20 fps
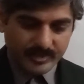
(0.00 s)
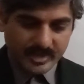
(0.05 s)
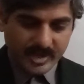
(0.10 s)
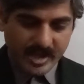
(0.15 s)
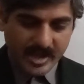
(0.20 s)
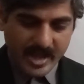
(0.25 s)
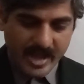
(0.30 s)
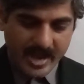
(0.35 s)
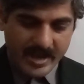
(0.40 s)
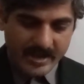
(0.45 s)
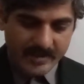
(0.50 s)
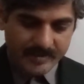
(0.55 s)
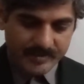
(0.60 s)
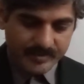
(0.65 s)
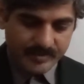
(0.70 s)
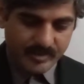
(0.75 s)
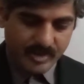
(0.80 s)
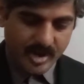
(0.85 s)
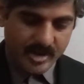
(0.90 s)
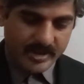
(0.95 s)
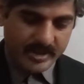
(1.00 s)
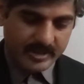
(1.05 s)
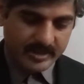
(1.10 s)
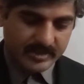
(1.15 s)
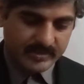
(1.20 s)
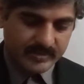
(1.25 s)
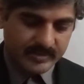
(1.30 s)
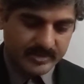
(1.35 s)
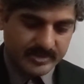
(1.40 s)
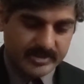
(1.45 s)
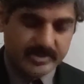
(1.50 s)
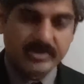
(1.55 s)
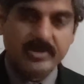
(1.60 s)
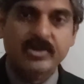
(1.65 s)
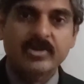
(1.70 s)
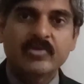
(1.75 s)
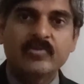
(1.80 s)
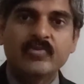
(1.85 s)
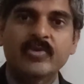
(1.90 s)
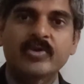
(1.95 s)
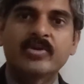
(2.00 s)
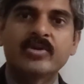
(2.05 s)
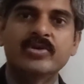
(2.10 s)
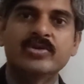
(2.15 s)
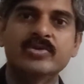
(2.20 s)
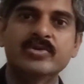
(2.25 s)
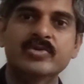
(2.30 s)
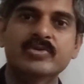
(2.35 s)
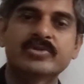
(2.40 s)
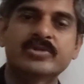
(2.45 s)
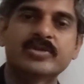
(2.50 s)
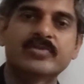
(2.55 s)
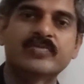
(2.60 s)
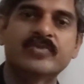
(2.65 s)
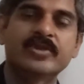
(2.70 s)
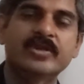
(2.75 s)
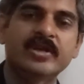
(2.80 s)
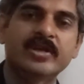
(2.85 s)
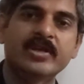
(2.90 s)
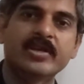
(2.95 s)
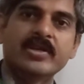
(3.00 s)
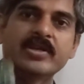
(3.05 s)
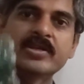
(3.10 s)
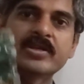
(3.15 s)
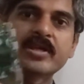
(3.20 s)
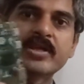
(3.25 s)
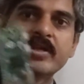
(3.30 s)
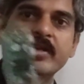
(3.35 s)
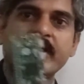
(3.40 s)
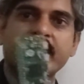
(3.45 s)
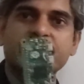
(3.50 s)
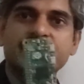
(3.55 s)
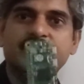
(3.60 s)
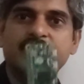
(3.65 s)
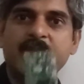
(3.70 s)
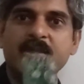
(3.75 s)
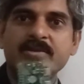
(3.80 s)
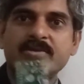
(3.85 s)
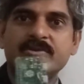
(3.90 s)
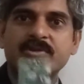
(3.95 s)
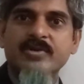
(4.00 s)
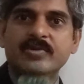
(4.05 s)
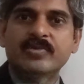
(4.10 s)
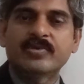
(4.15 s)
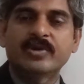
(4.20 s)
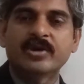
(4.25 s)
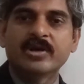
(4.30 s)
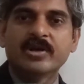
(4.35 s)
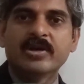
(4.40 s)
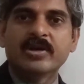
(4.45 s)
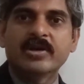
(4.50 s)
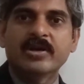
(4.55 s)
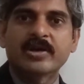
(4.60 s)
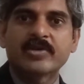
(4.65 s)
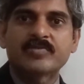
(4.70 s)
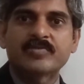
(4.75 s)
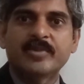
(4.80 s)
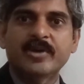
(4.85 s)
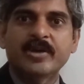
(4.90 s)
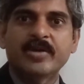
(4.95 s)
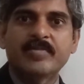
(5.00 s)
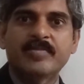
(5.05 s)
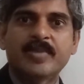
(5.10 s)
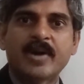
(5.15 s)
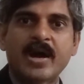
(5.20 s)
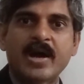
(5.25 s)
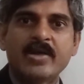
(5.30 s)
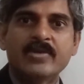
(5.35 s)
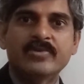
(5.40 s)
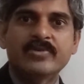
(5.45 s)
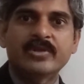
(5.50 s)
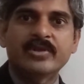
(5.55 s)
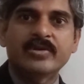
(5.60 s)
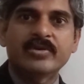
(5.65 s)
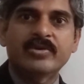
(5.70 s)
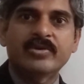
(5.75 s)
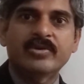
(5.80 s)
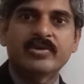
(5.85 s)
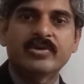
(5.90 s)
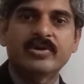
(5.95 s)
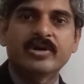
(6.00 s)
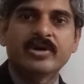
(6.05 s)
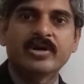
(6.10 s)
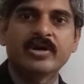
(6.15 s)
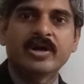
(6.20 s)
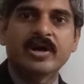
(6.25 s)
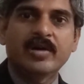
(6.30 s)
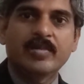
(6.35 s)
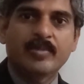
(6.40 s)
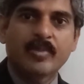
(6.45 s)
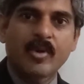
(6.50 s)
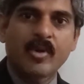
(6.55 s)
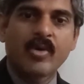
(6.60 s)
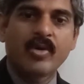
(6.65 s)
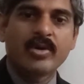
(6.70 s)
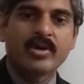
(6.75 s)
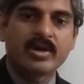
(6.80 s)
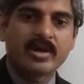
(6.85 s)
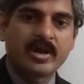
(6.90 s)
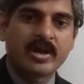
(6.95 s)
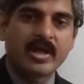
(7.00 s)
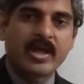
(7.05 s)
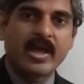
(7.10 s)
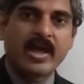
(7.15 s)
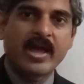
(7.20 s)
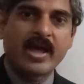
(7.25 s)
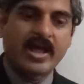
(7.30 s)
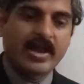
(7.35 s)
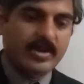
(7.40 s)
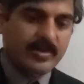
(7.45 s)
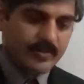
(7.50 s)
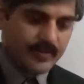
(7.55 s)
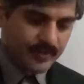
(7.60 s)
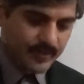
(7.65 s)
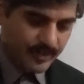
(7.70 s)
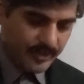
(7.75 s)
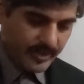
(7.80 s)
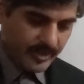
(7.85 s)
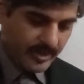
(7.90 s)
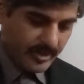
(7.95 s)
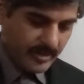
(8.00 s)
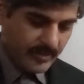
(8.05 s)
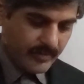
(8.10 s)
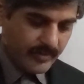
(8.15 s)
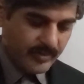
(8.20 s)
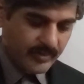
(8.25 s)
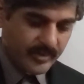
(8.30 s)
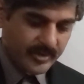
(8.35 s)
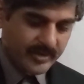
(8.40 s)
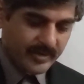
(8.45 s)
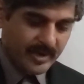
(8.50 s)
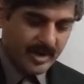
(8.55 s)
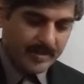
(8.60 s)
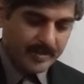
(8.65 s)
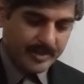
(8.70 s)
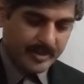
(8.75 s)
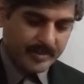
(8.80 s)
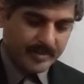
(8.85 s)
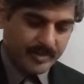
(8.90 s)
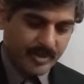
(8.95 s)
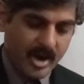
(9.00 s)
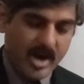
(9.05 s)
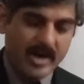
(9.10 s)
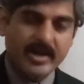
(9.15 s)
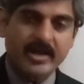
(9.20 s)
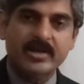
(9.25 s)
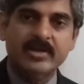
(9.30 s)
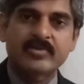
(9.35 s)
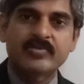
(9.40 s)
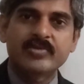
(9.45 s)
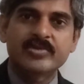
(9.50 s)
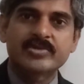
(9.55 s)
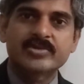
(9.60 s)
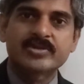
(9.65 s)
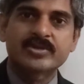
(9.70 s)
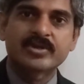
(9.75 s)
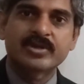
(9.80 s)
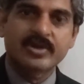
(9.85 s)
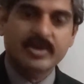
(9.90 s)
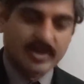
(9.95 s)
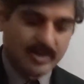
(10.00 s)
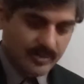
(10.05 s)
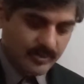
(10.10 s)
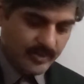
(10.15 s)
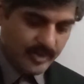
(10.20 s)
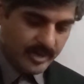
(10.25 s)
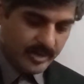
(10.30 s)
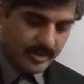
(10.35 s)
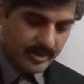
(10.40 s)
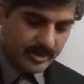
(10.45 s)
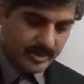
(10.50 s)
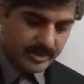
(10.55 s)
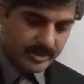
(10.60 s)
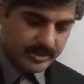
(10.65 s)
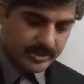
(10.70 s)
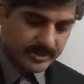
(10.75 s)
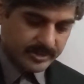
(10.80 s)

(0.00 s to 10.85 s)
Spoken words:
had a product which we could use it with an inexpensive Raspberry Pi Zero board, and we developed a product which we could,